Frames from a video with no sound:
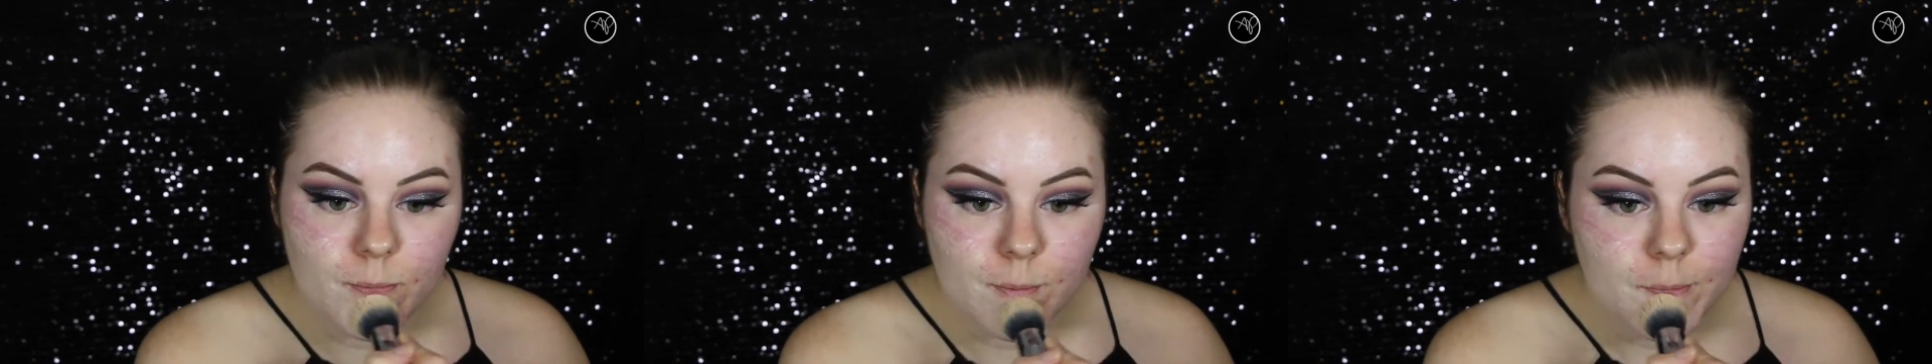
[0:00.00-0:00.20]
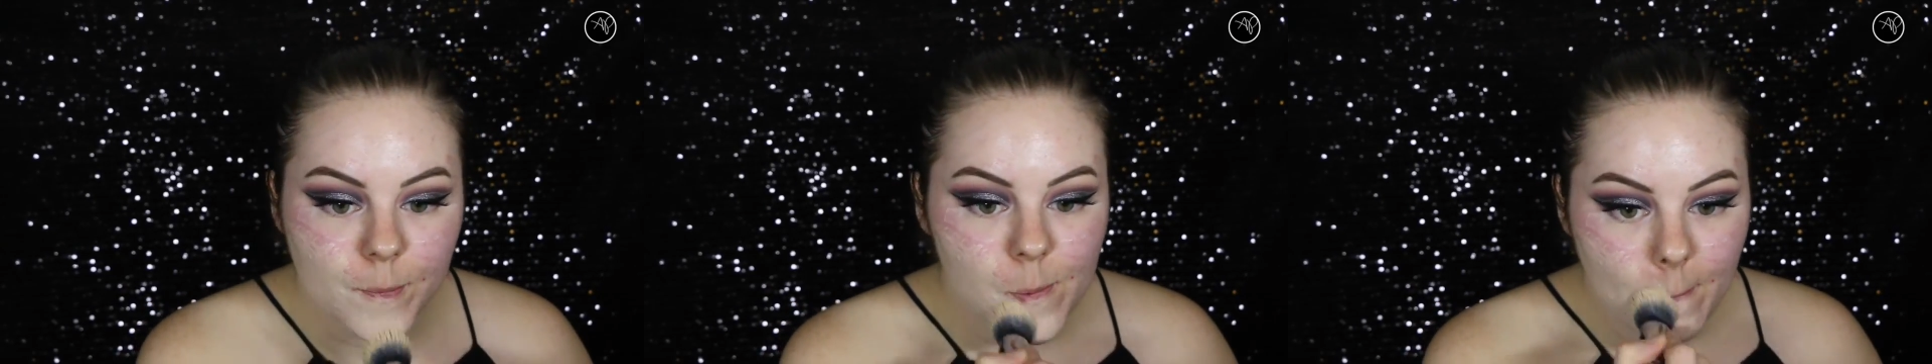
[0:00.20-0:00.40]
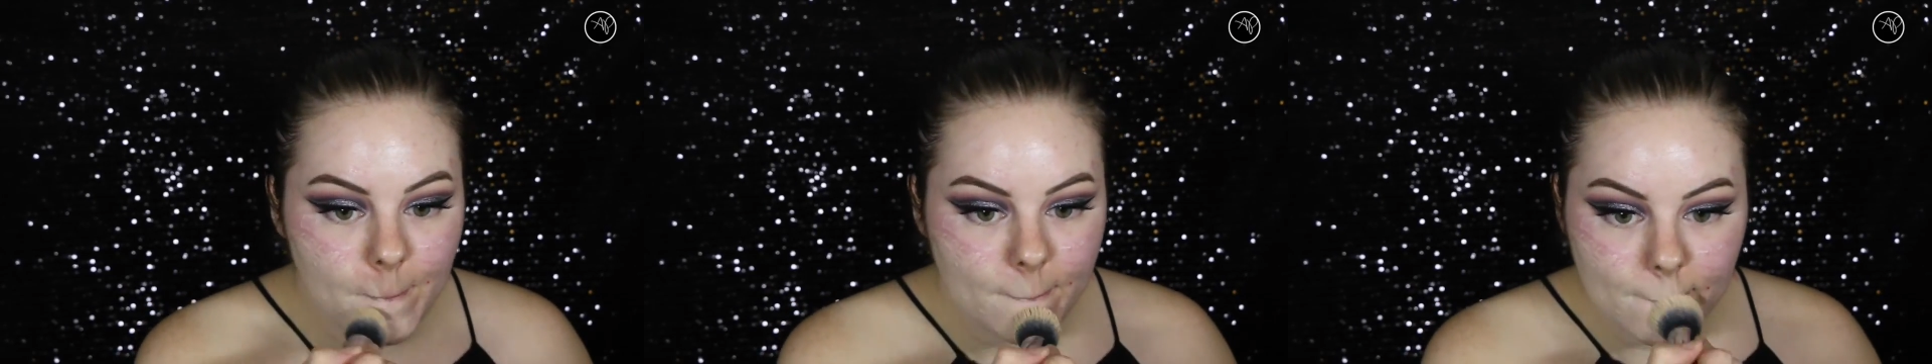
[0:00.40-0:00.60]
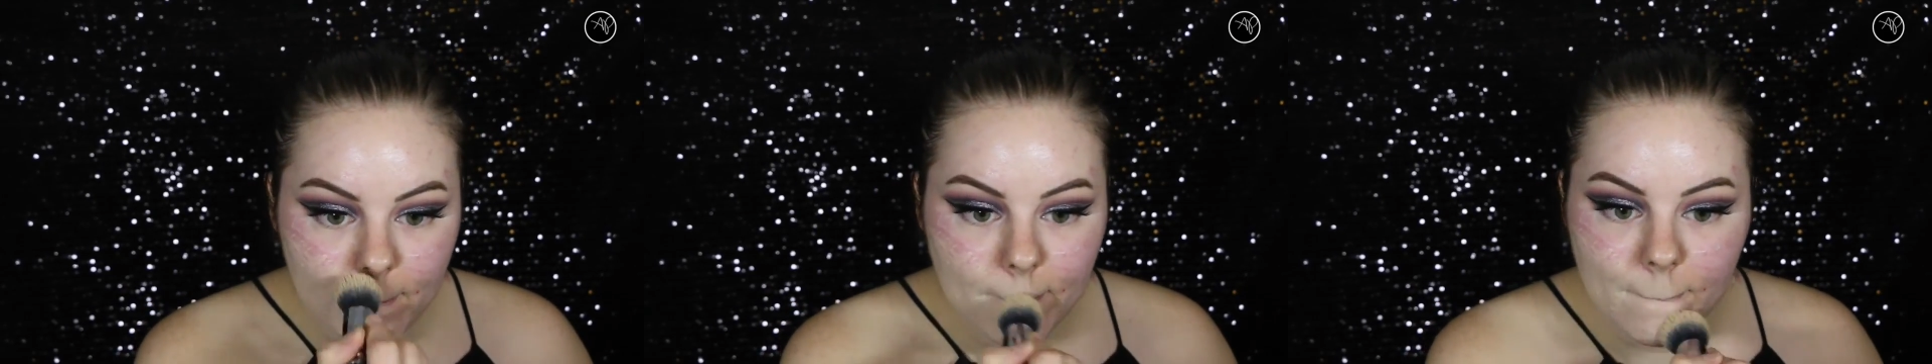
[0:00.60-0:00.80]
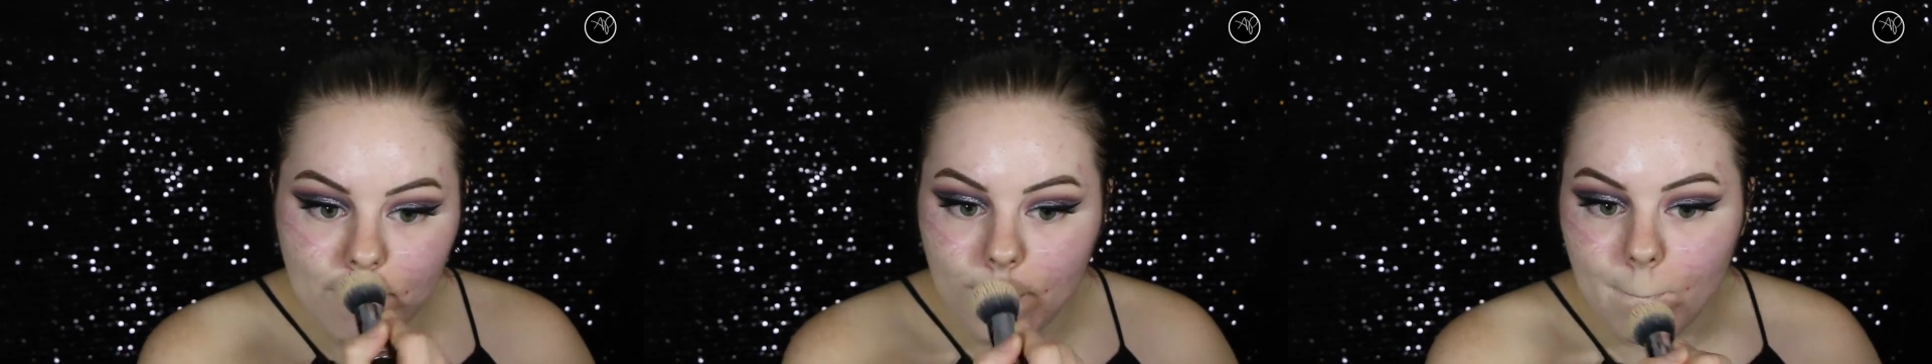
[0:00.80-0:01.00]
I do
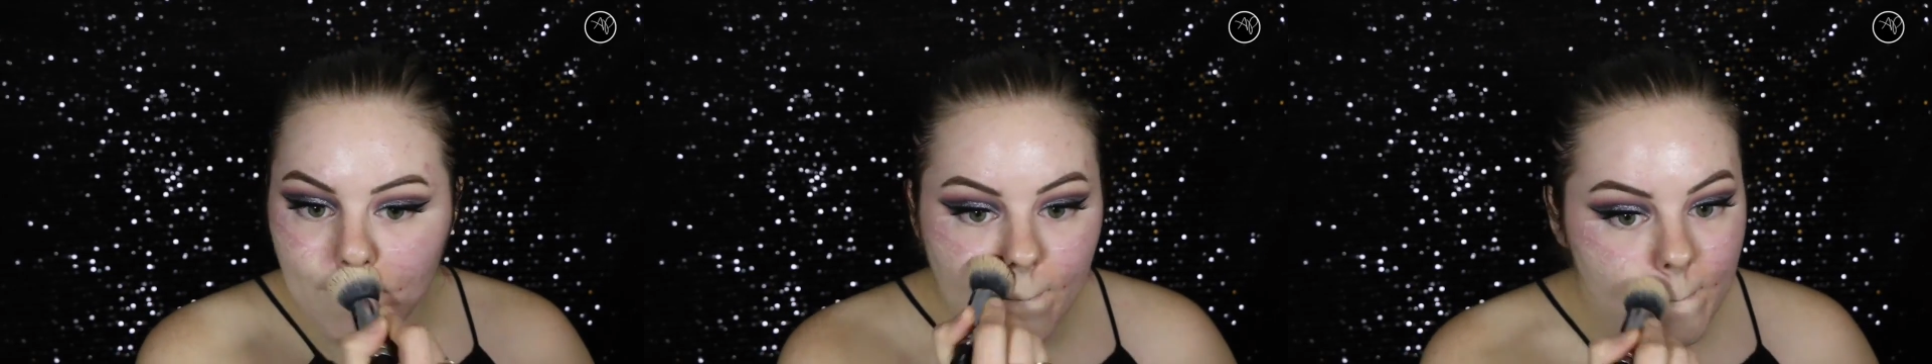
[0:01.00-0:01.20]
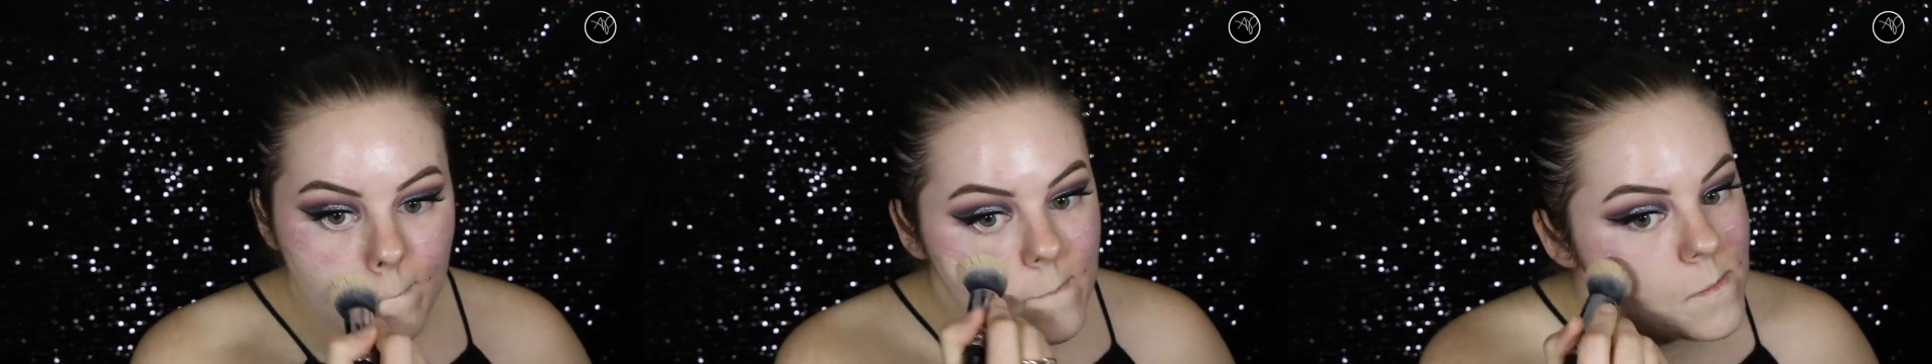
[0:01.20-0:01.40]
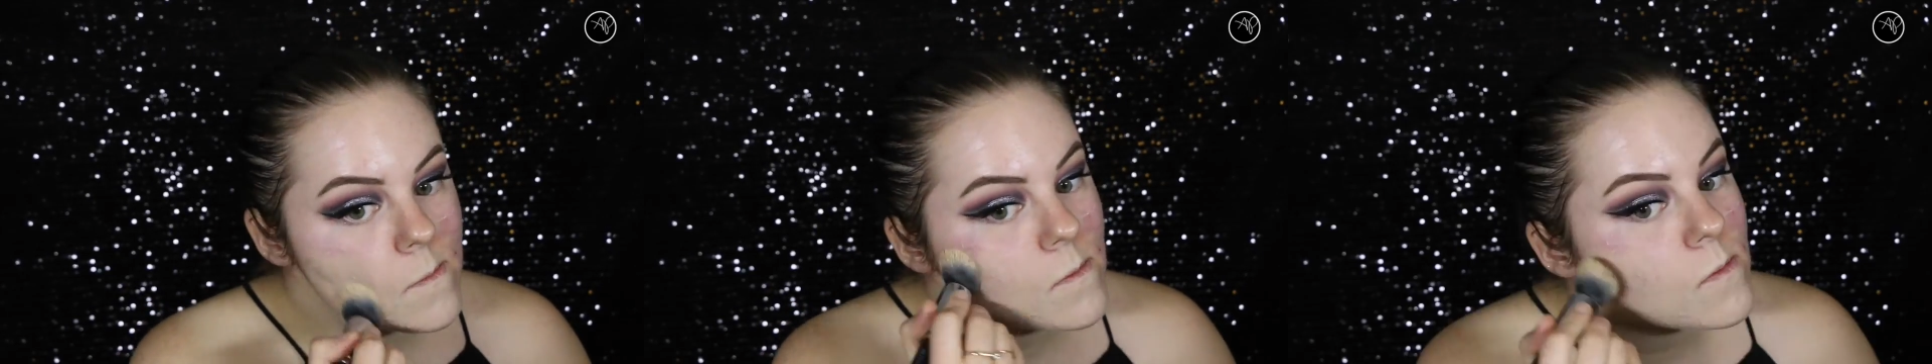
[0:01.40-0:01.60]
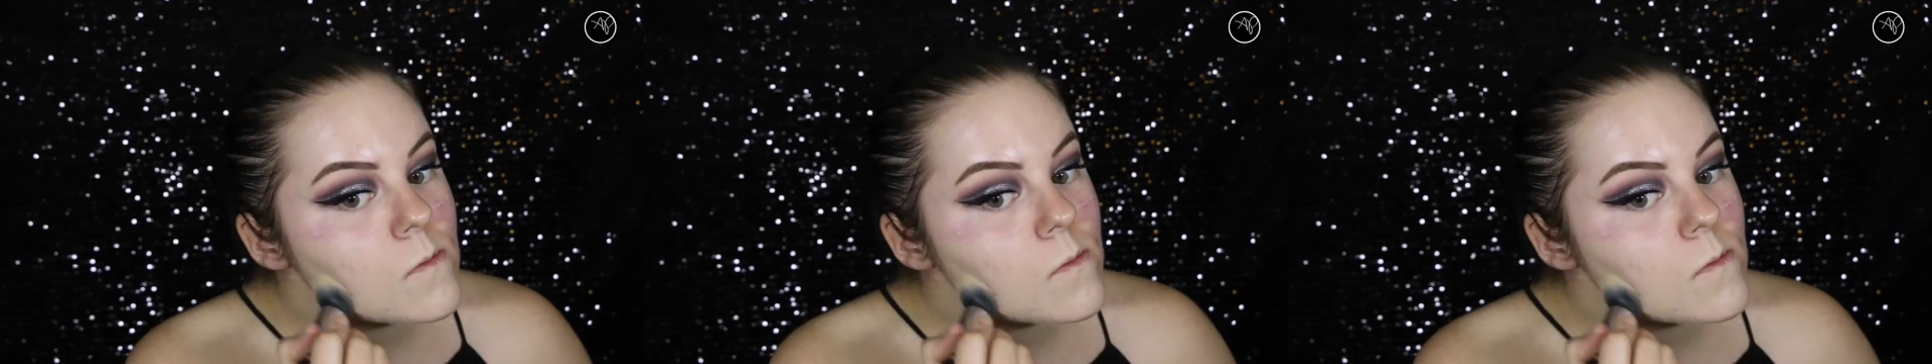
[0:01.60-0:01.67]
find this is